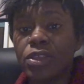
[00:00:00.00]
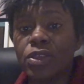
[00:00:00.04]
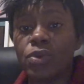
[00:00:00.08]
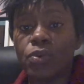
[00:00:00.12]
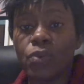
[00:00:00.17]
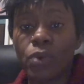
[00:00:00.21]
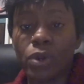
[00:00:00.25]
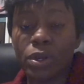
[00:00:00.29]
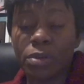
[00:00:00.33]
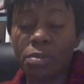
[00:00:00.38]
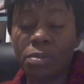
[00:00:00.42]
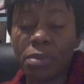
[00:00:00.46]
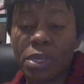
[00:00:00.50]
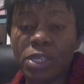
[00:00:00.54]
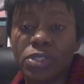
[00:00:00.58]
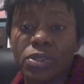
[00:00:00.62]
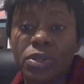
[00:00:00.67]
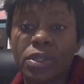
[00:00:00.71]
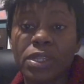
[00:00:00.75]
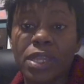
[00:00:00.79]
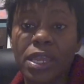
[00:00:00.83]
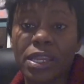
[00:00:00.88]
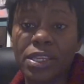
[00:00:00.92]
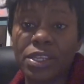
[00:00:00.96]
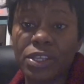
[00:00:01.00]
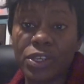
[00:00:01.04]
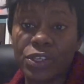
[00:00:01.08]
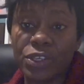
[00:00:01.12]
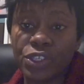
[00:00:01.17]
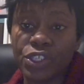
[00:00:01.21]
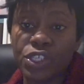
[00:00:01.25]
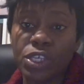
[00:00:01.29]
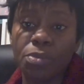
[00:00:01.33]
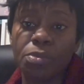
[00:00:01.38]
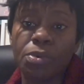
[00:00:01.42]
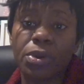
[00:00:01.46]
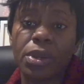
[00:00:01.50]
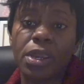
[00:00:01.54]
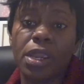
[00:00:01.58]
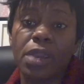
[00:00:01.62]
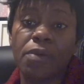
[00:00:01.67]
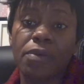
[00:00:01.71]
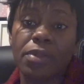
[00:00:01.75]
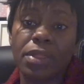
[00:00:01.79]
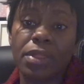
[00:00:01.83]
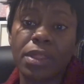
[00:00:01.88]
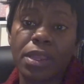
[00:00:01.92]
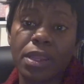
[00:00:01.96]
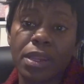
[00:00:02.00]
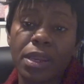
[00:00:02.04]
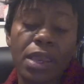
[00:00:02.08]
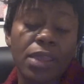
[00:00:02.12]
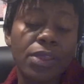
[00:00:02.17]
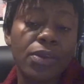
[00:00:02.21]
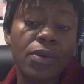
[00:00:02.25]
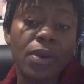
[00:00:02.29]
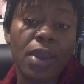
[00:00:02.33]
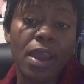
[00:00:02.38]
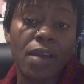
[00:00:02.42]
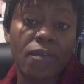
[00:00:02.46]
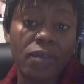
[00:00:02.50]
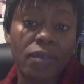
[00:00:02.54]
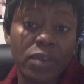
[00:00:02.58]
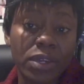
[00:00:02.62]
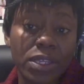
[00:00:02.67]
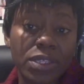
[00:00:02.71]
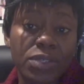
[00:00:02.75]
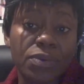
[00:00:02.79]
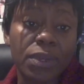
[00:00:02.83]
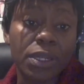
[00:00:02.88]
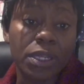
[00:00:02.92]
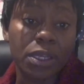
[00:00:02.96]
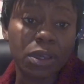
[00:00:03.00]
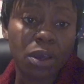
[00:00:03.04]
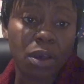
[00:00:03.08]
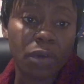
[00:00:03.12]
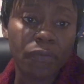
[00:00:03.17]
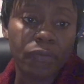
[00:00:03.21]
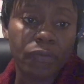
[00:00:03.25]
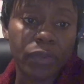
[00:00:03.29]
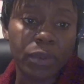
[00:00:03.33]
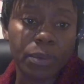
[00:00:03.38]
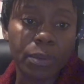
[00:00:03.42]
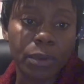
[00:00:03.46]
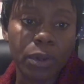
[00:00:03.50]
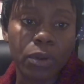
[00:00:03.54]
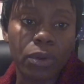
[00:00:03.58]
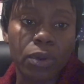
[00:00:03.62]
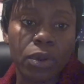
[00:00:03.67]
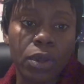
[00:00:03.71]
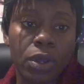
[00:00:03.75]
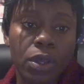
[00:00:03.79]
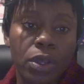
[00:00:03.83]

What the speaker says: You want to make sure that your shapewear, everything that you have on, is really comfortable.